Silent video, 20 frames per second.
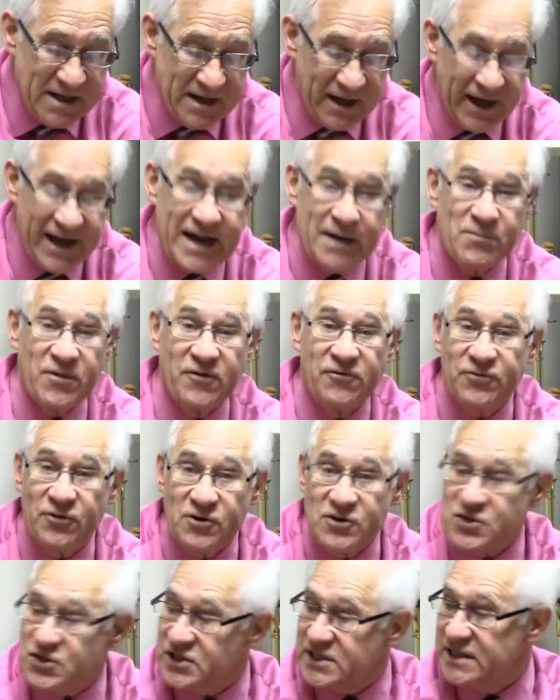I am the
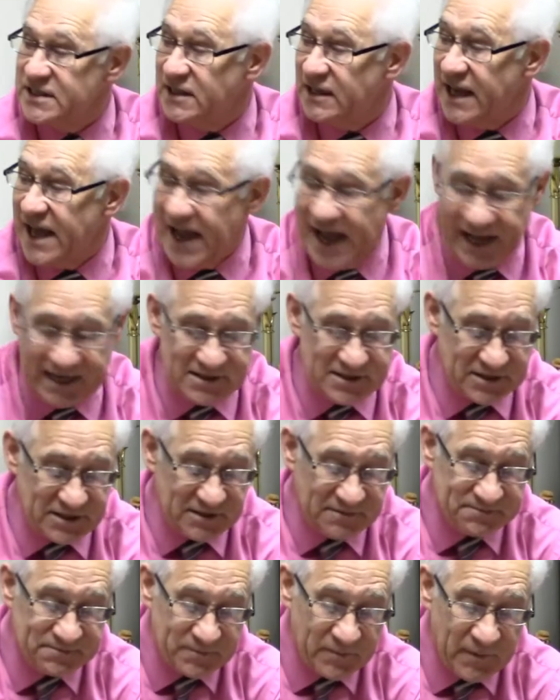first and the last.
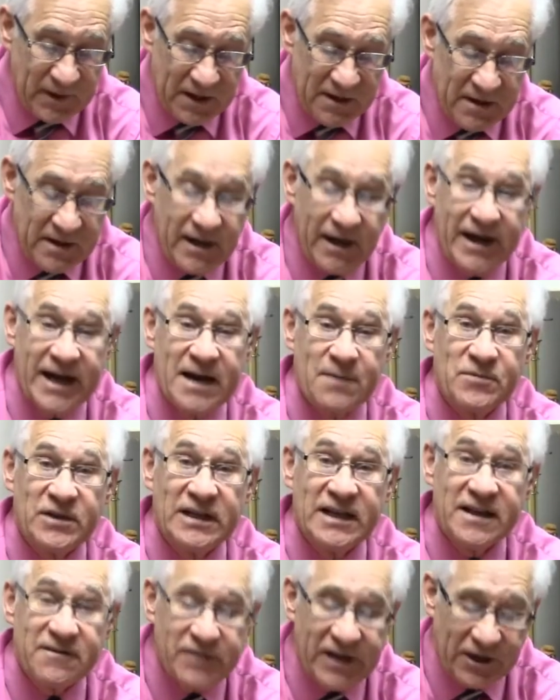I am the
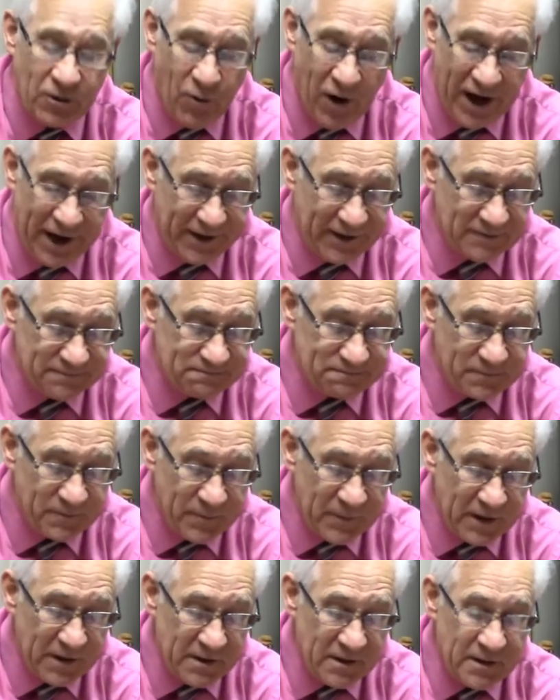living one.
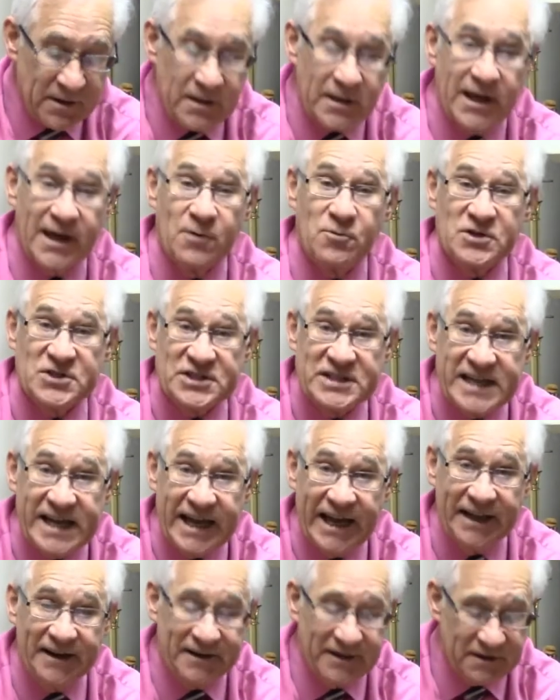I was
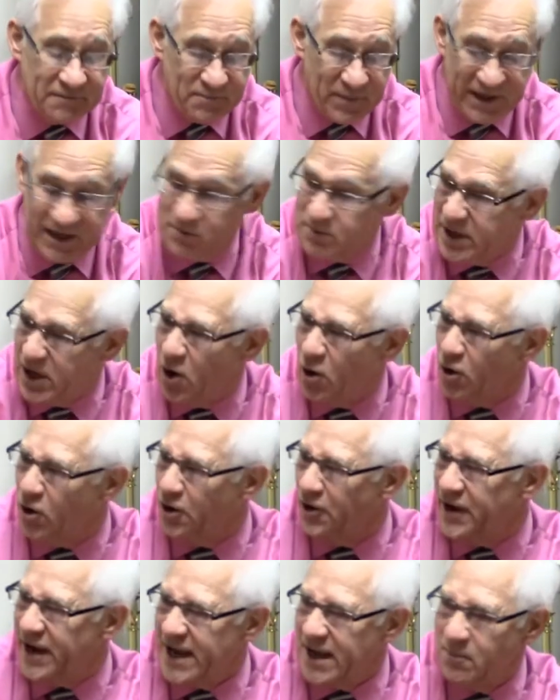dead, and
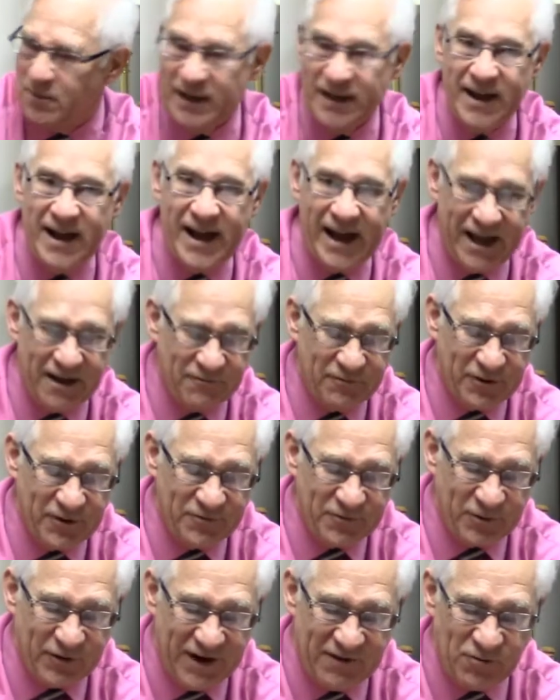behold, I am alive
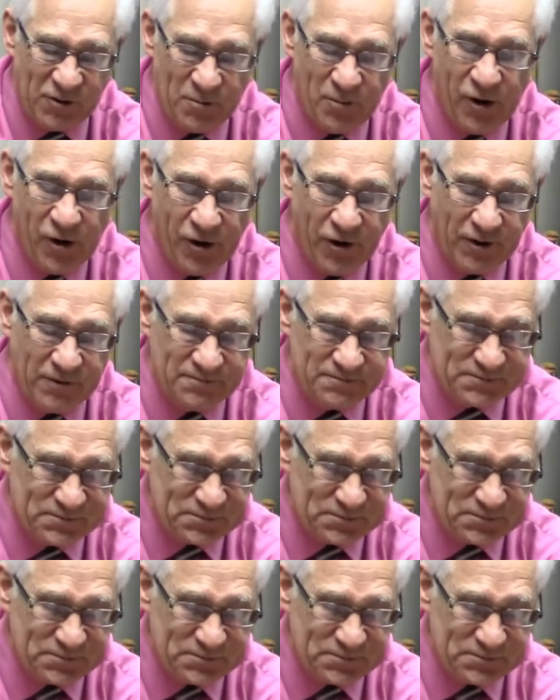forevermore."